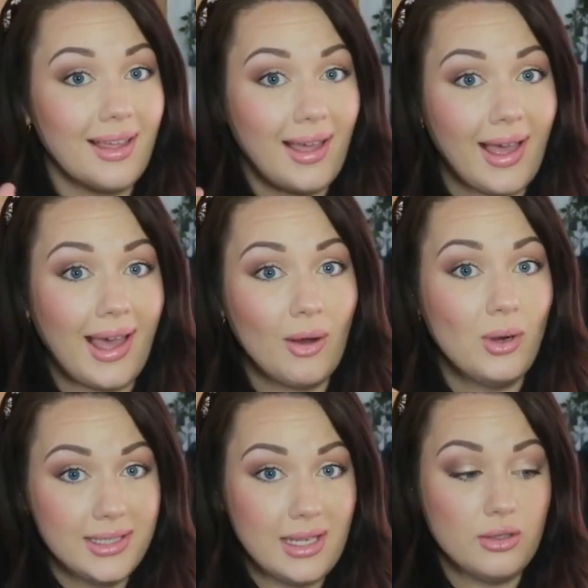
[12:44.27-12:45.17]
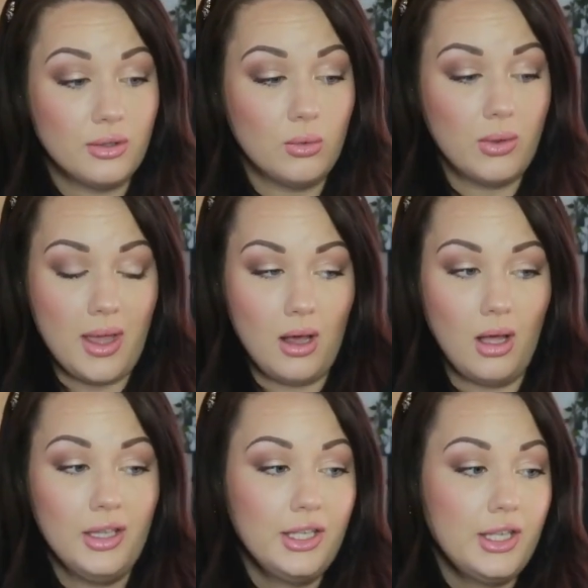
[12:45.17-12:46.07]
how identical they
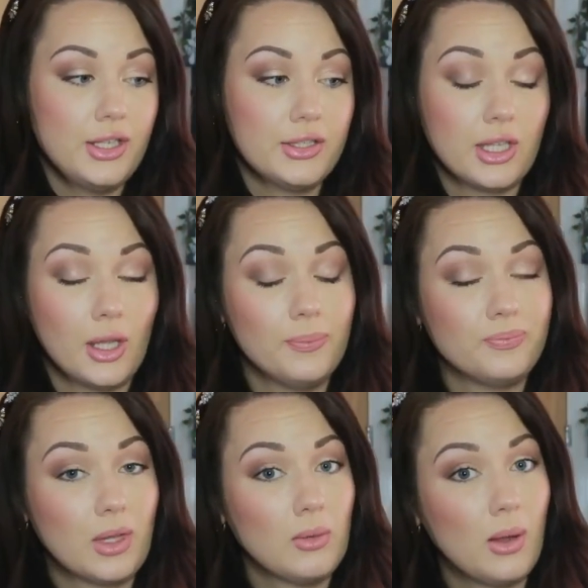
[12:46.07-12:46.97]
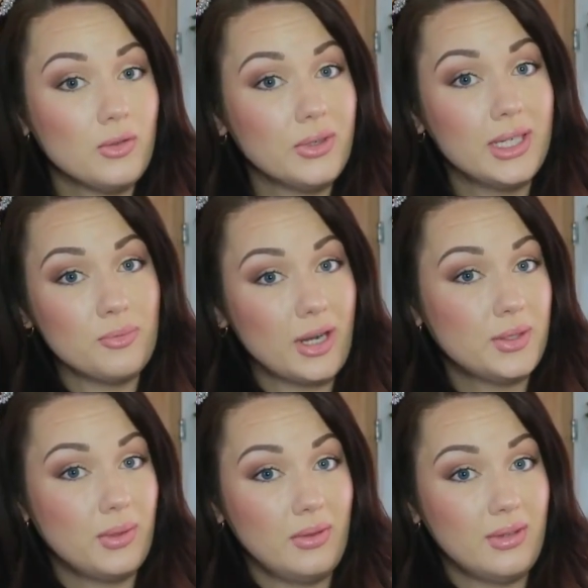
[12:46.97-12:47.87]
are. So I was really
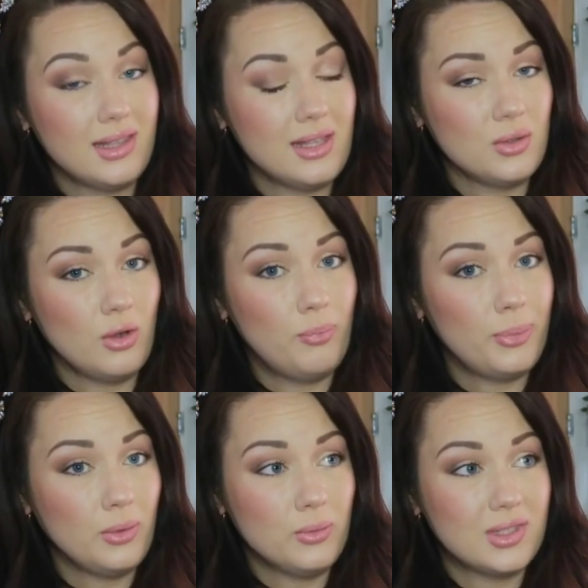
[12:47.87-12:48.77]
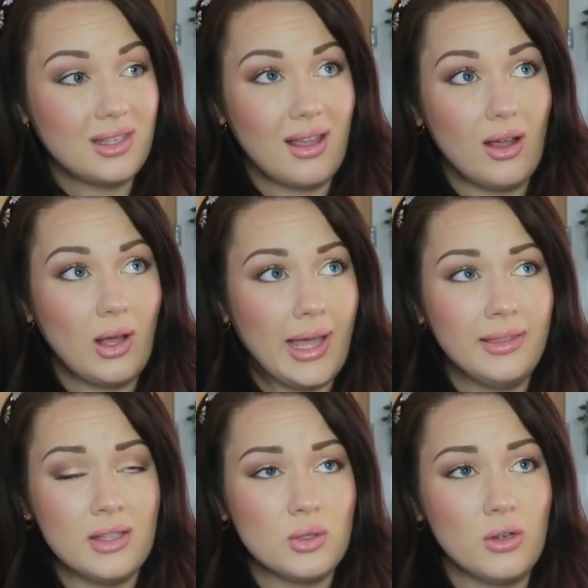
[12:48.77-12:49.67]
impressed with the sort of boots
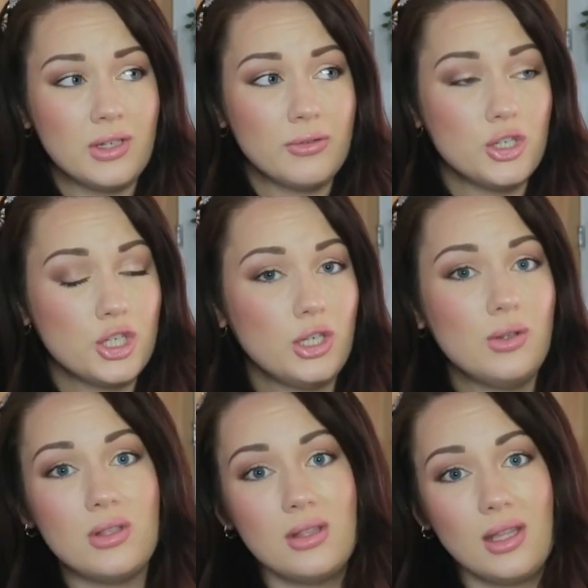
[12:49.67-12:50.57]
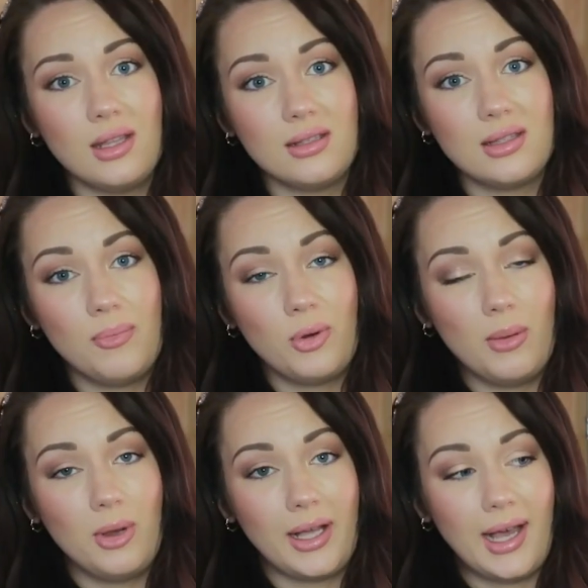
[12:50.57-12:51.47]
and the sort of different shoes and things that
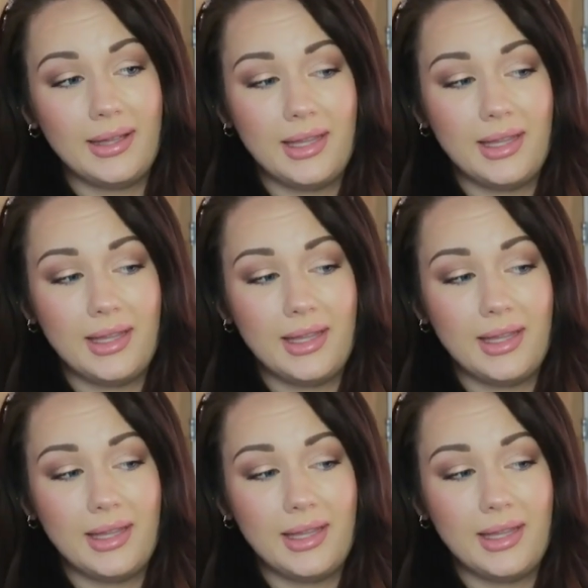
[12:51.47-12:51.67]
Primark had.